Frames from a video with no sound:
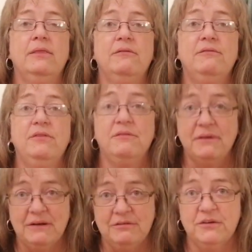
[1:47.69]
the
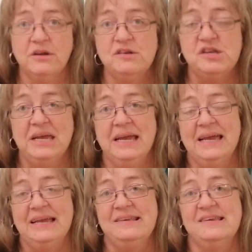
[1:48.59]
very first year
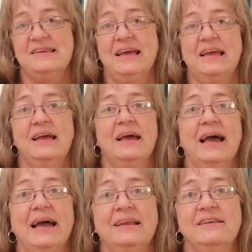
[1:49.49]
he did it
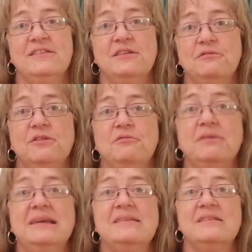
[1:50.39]
and the
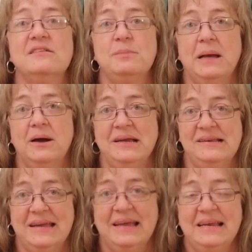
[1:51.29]
reasons
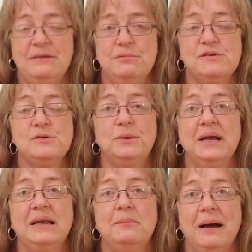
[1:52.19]
behind it, and he was
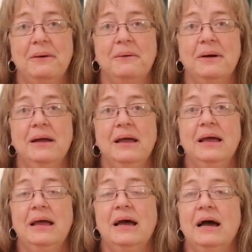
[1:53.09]
talking about
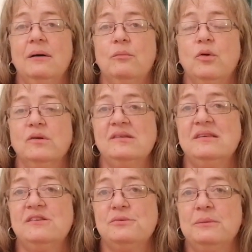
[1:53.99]

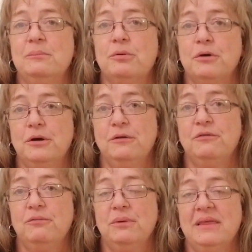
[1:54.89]
wanting to improve
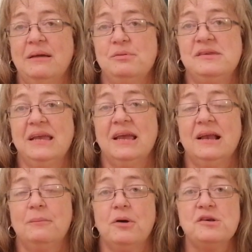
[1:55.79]
with a
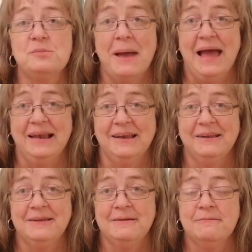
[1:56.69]
particular brush pen,
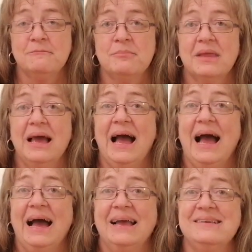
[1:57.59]

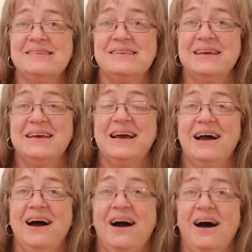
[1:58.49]
and
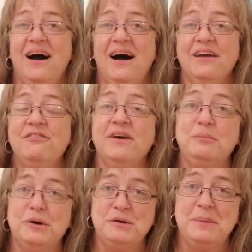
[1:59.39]
I
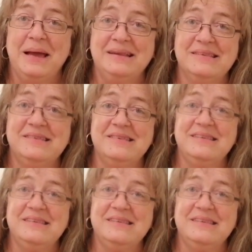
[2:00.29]
find brush pens